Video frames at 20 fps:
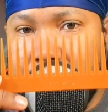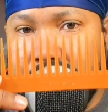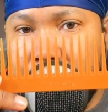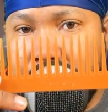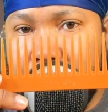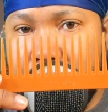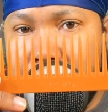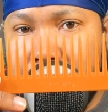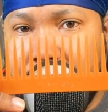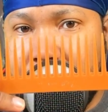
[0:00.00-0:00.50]

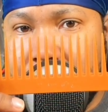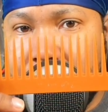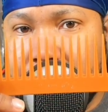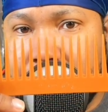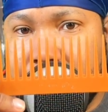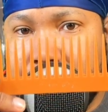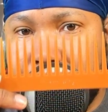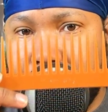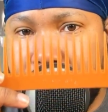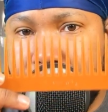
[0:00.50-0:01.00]

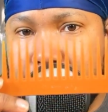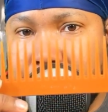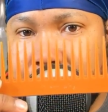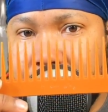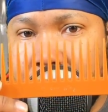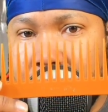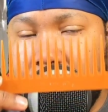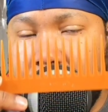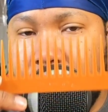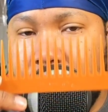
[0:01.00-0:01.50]

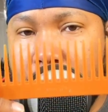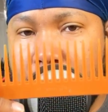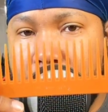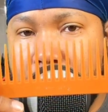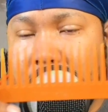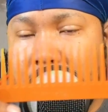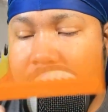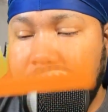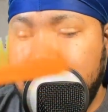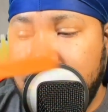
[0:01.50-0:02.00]
a
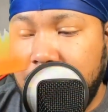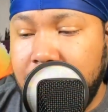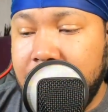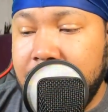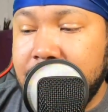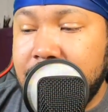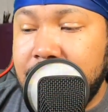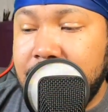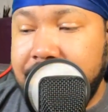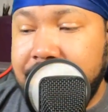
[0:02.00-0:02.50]
wood
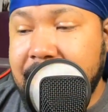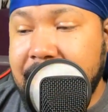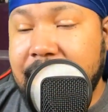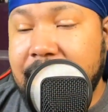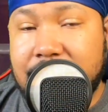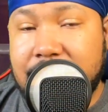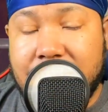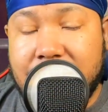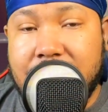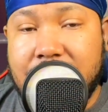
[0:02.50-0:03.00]
is the
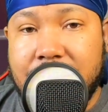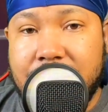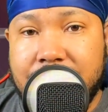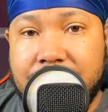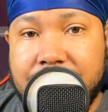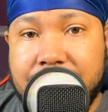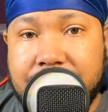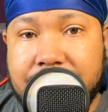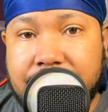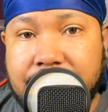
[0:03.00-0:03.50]
best.
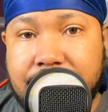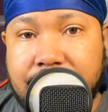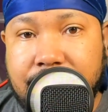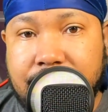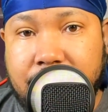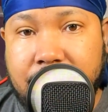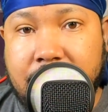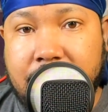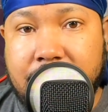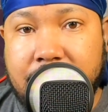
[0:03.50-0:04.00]

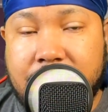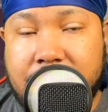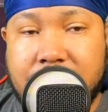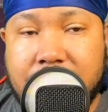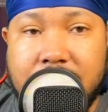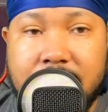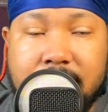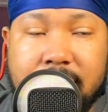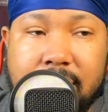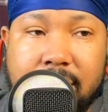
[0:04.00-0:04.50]
Okay, because
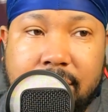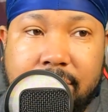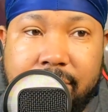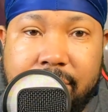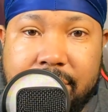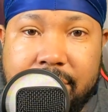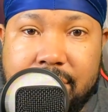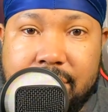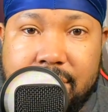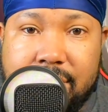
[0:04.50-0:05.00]
this could
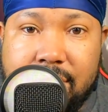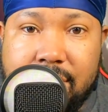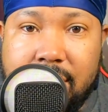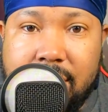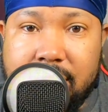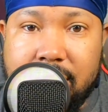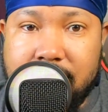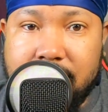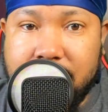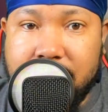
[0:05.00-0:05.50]
eventually start
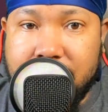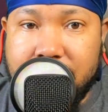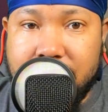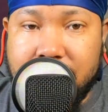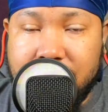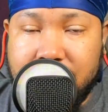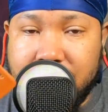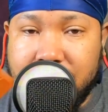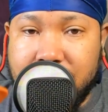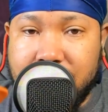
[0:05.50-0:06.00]

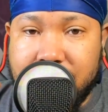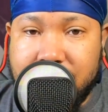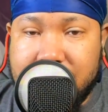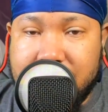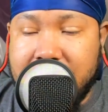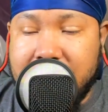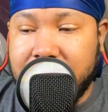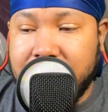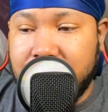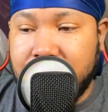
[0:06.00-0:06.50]
doing
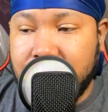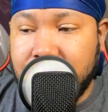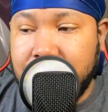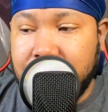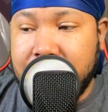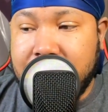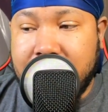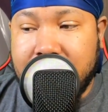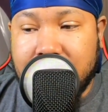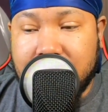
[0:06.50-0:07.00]
static too, but
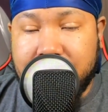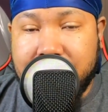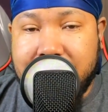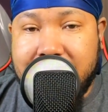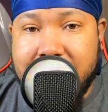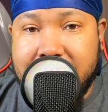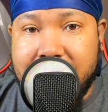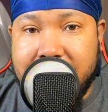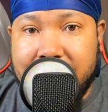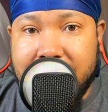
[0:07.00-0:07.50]
not as
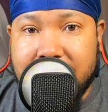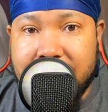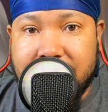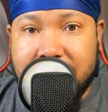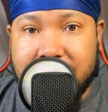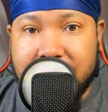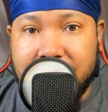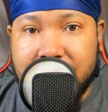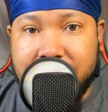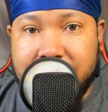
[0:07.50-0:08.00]
bad as
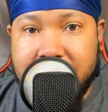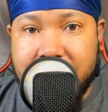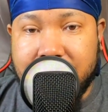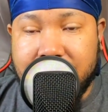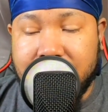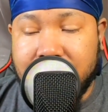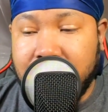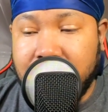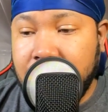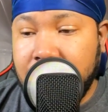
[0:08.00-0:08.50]
the
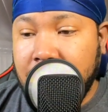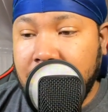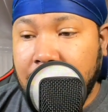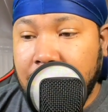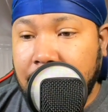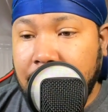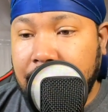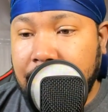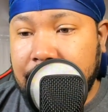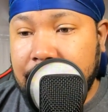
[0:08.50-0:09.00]
metal.
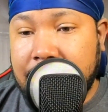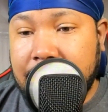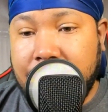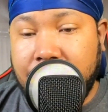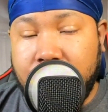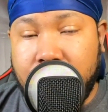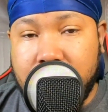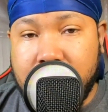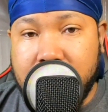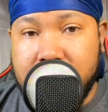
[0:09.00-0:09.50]
But that
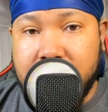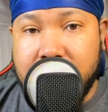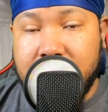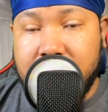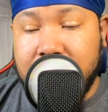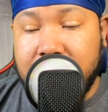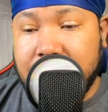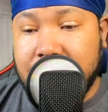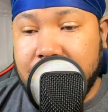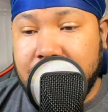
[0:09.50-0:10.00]
wood
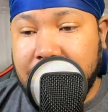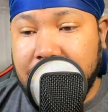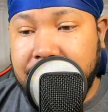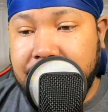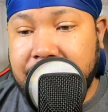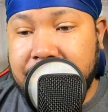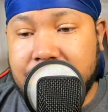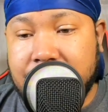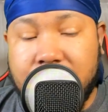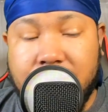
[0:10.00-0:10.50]
is the
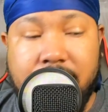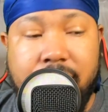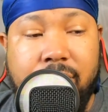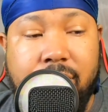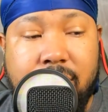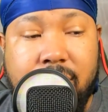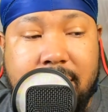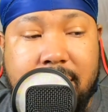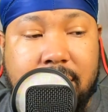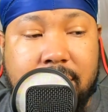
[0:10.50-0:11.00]
best. So if you
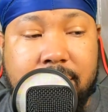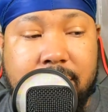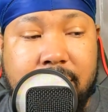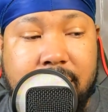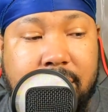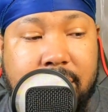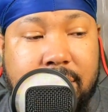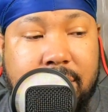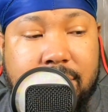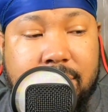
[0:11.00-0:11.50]
got the
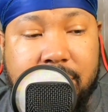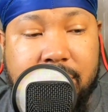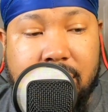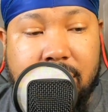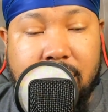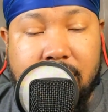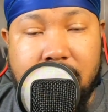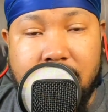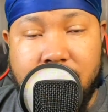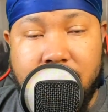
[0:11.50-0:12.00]
money to spend
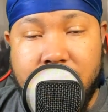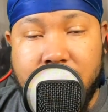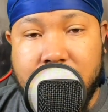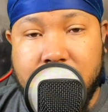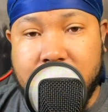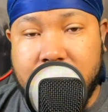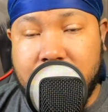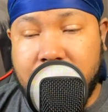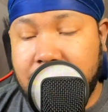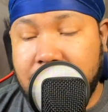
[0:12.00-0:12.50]
on a wood
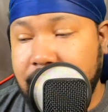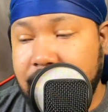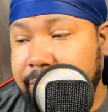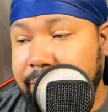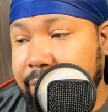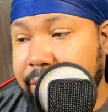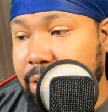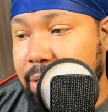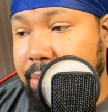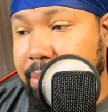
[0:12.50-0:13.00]
comb for
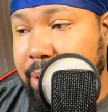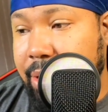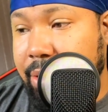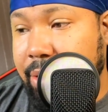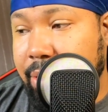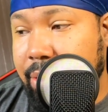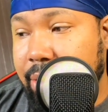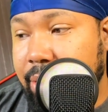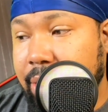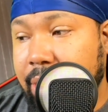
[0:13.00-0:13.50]
your beard,
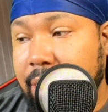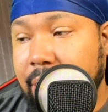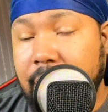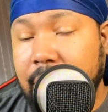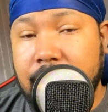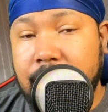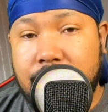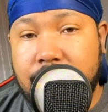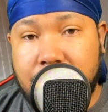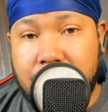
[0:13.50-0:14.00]

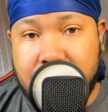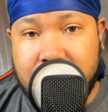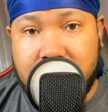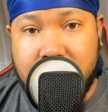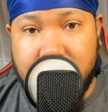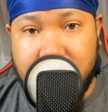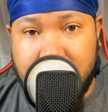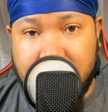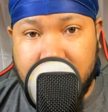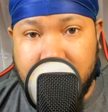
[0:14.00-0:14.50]
trust
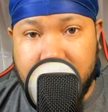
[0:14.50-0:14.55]
me,